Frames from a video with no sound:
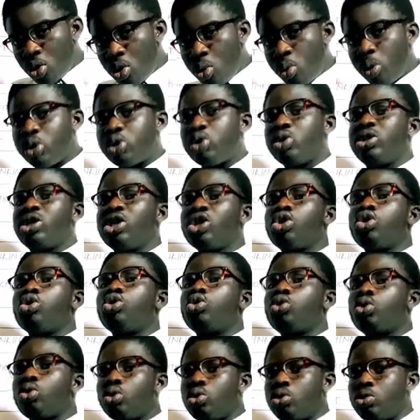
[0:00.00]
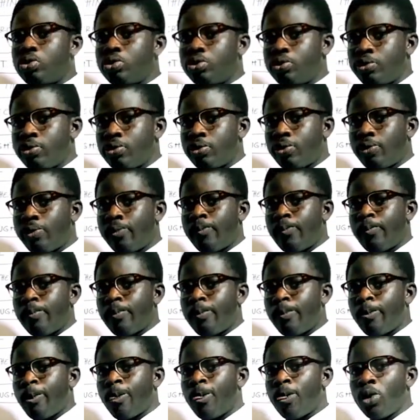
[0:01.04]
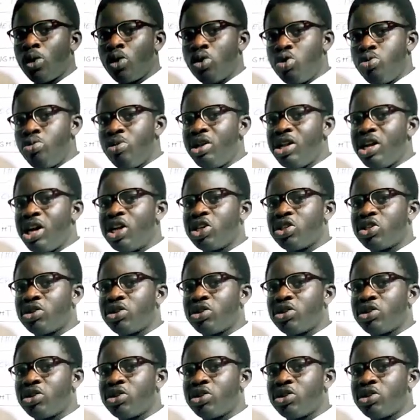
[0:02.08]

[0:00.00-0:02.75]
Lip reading: what you think you know, made that